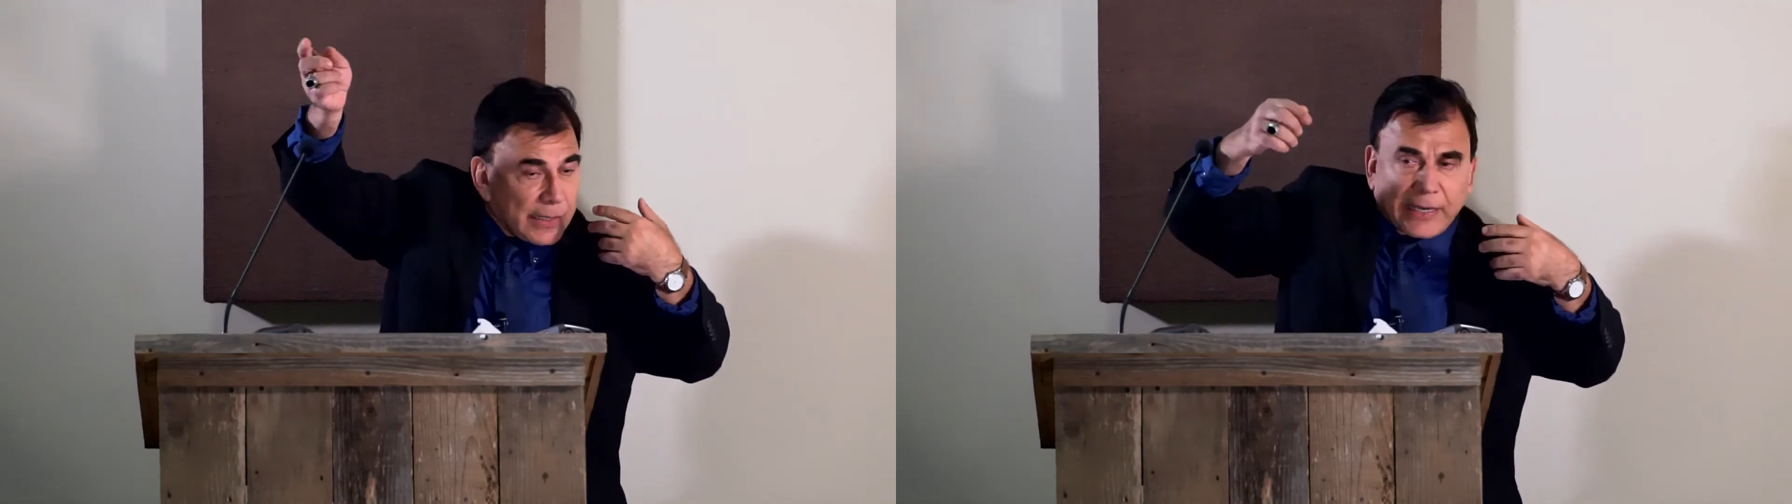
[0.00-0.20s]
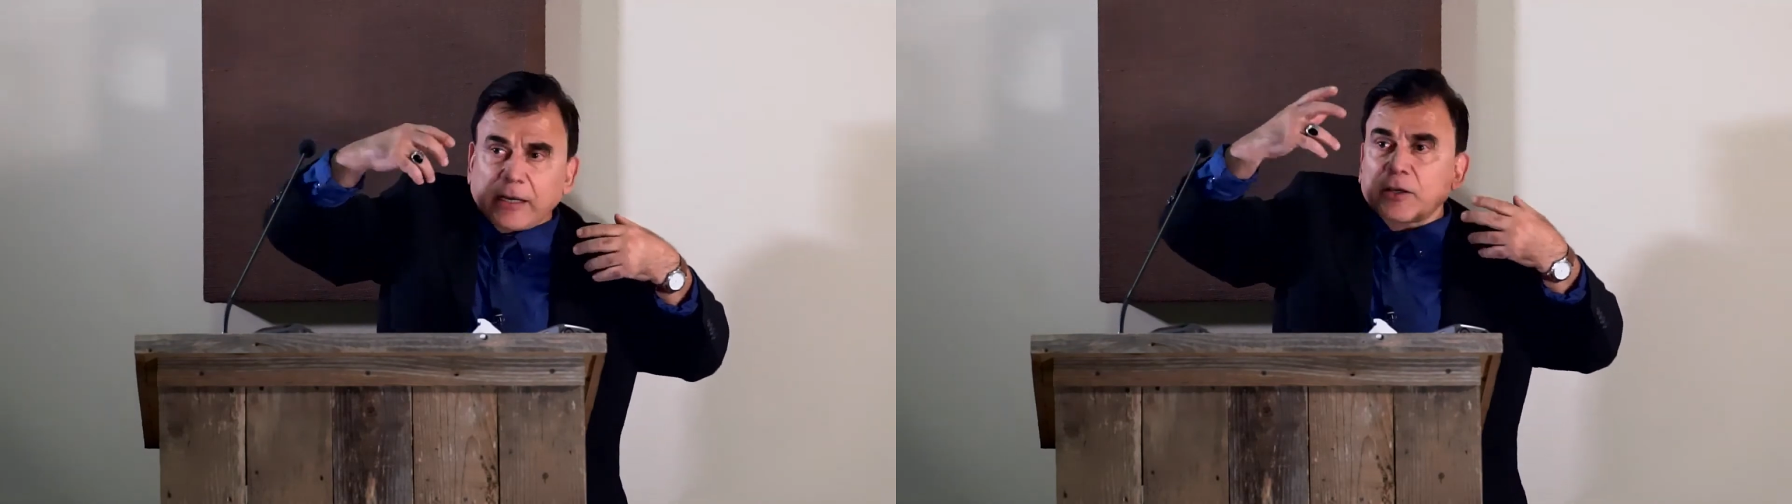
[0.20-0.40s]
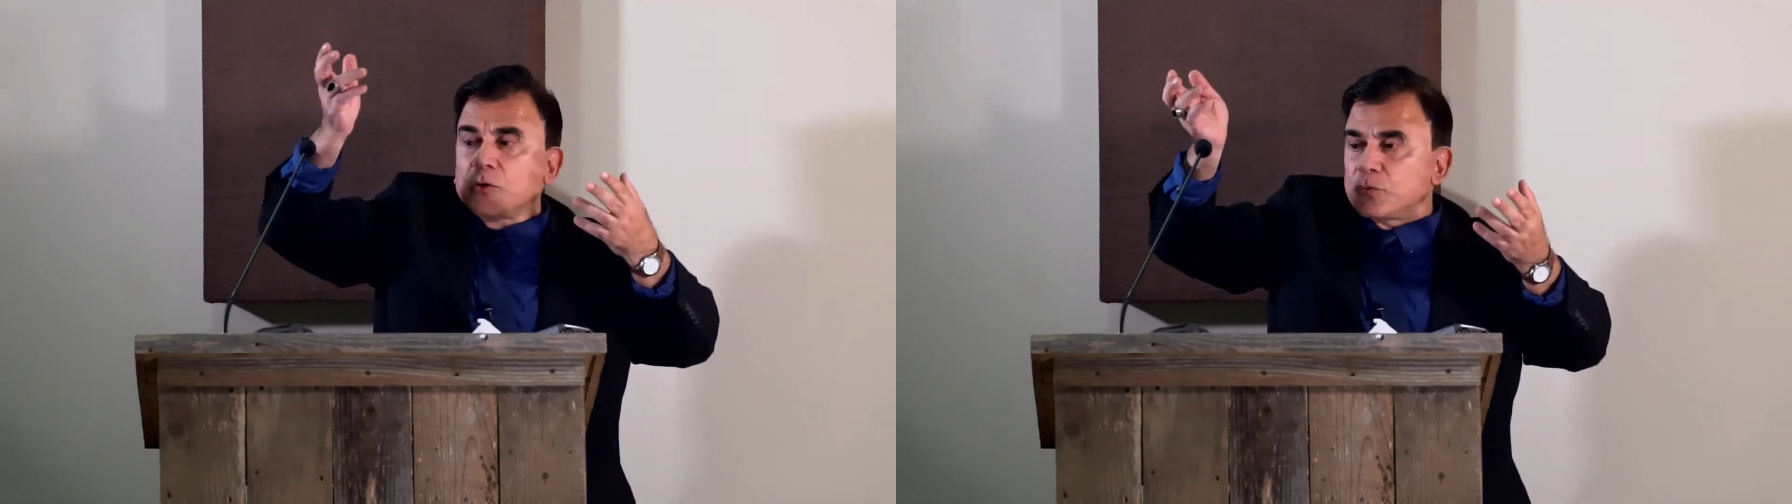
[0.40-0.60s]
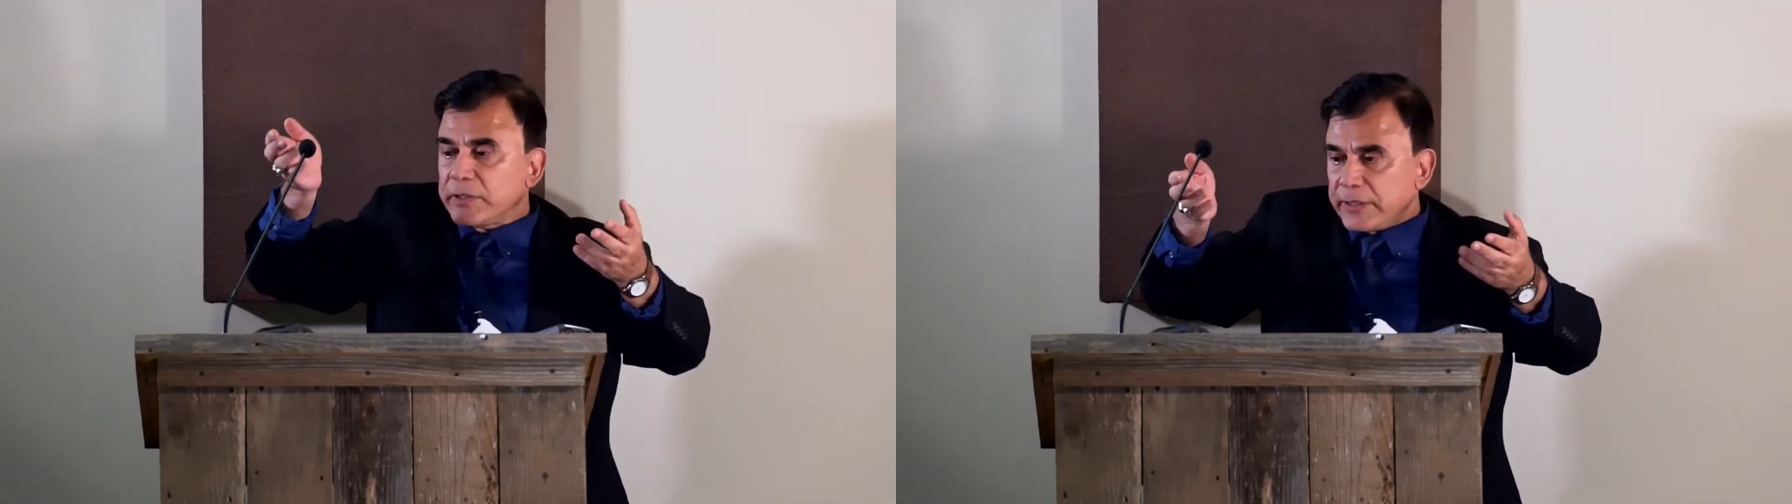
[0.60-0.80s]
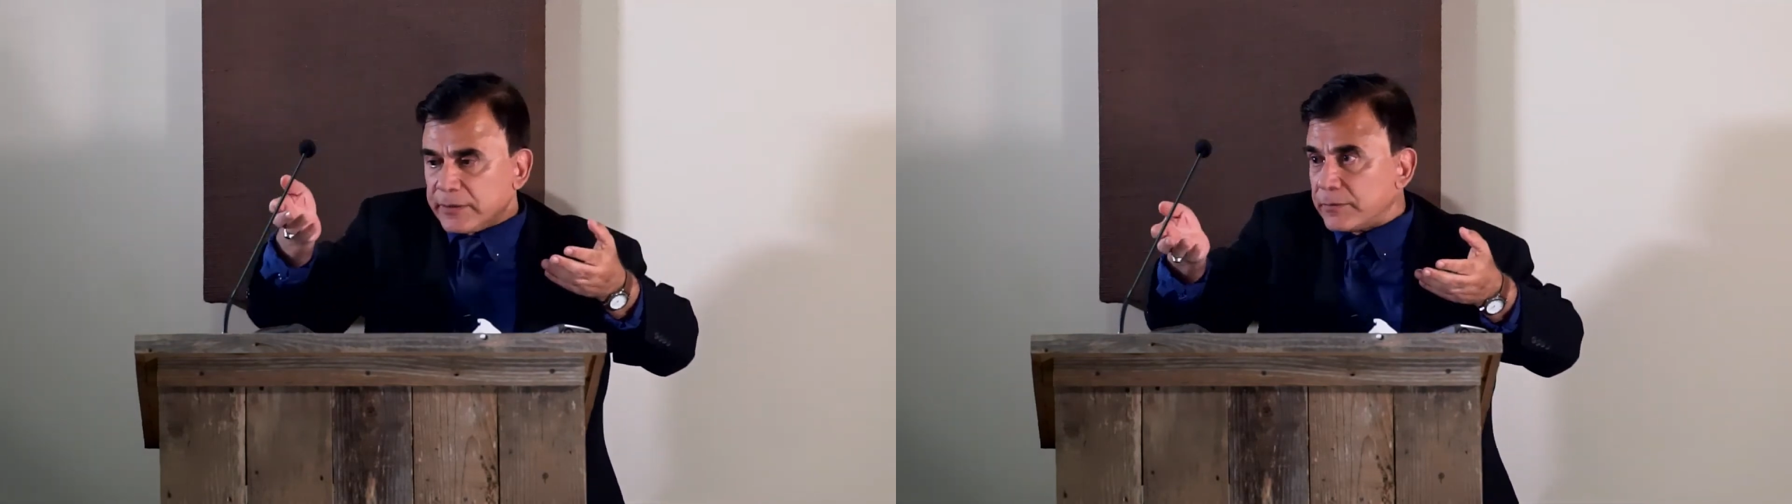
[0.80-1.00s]
and I go to
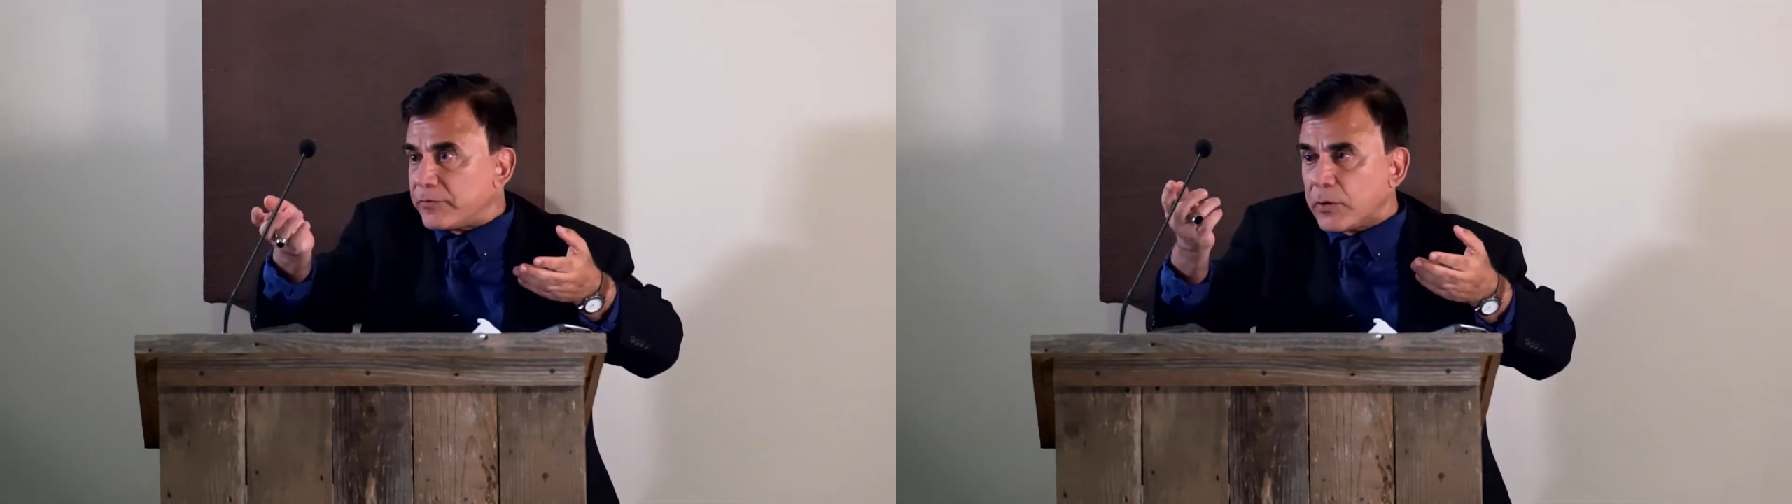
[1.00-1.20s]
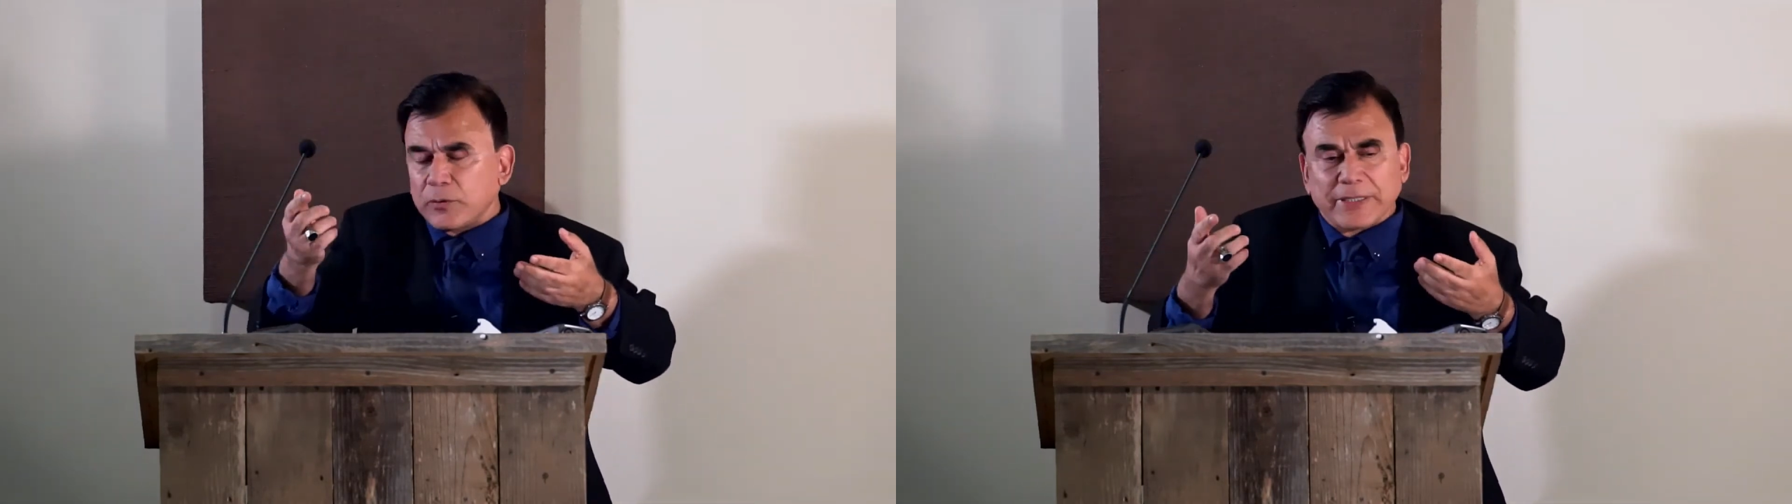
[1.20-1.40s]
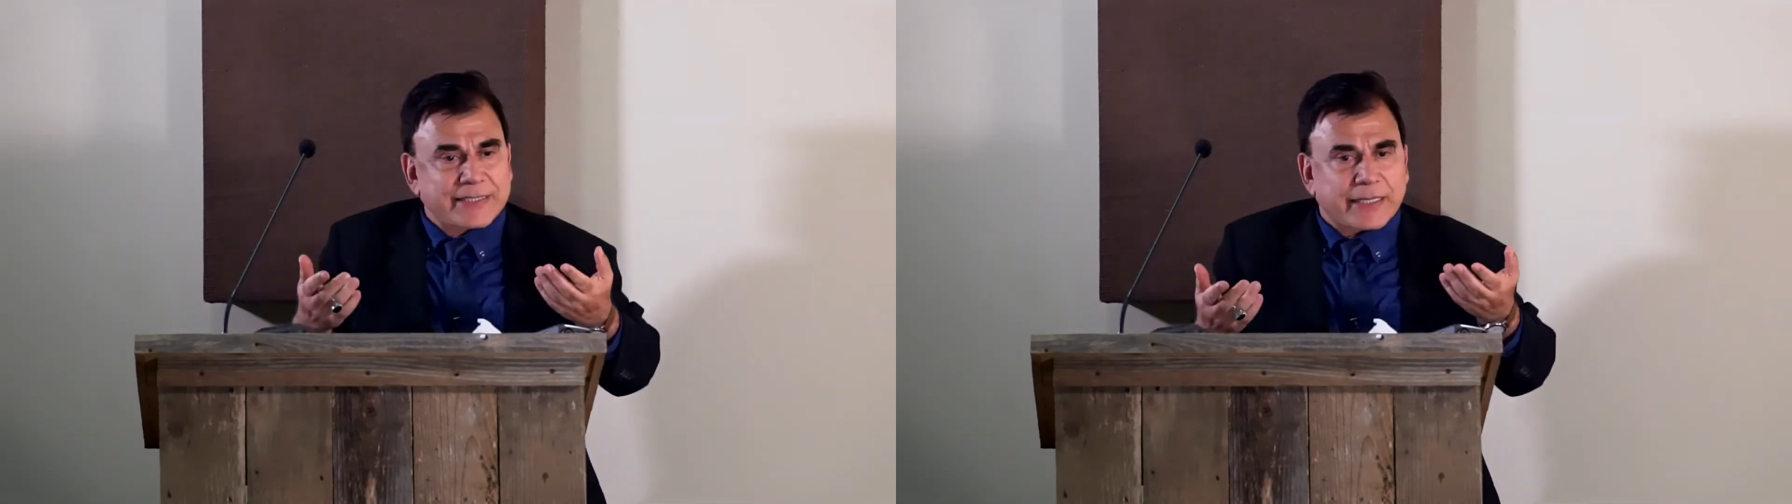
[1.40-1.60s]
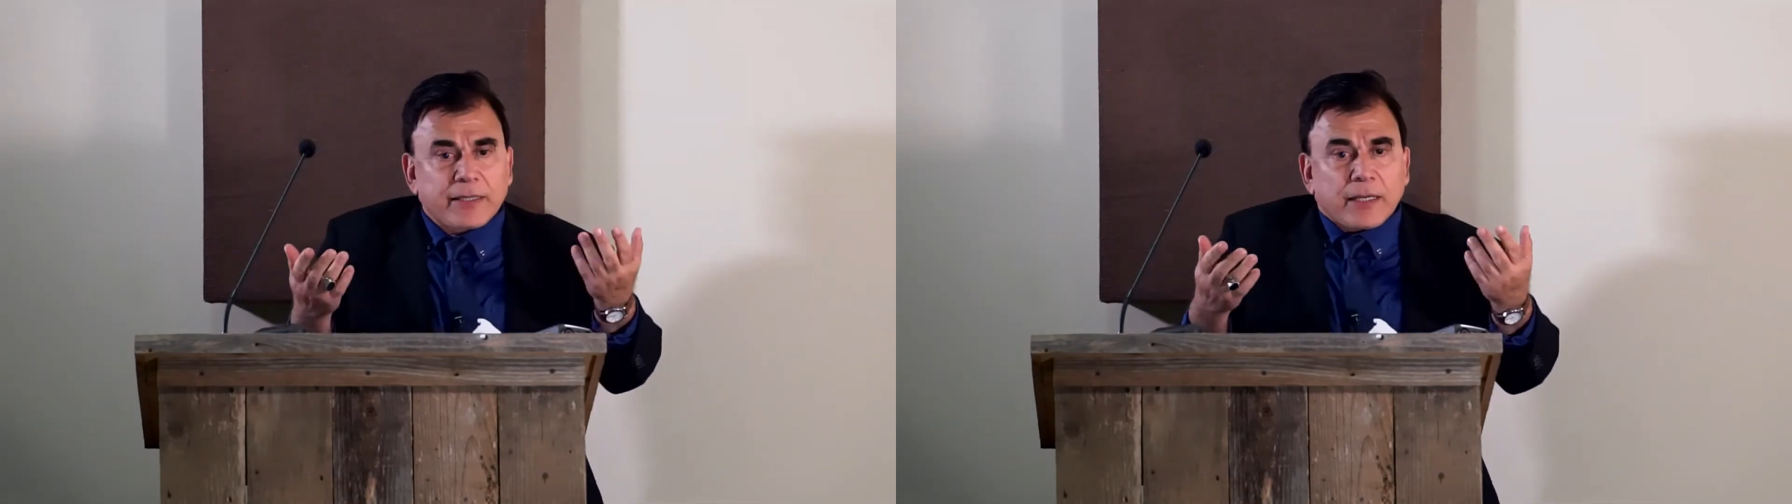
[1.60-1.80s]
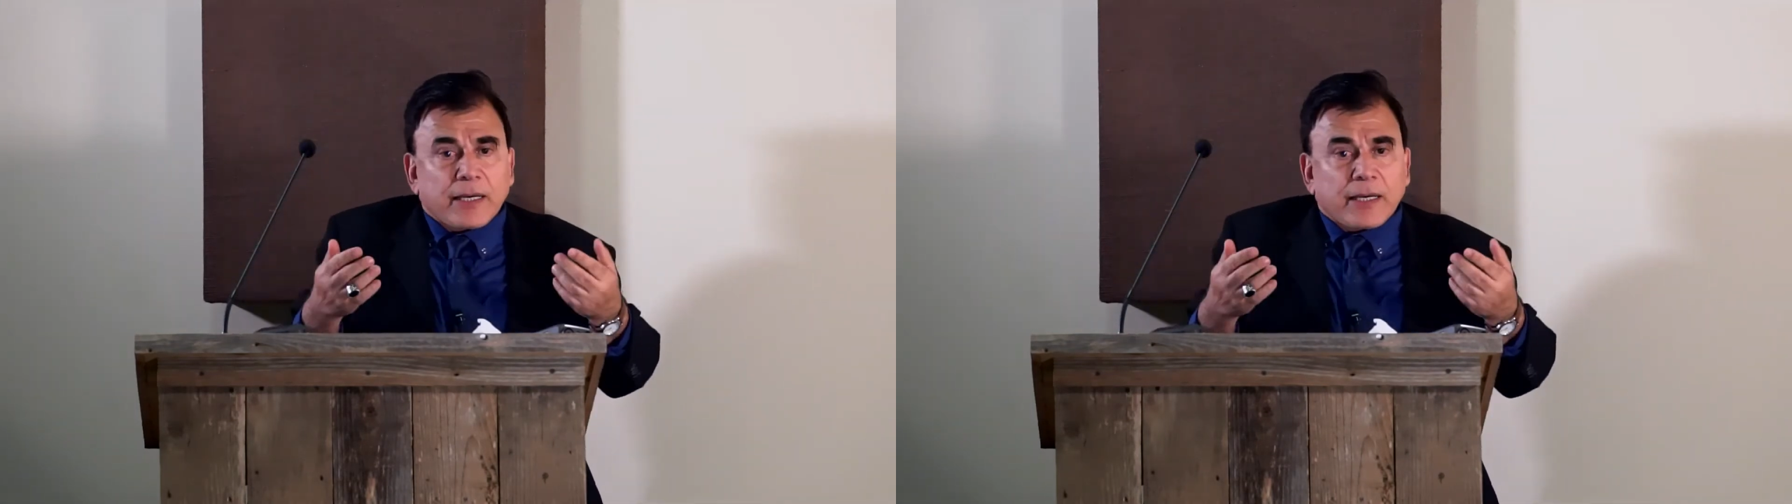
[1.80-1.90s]
the phone and say,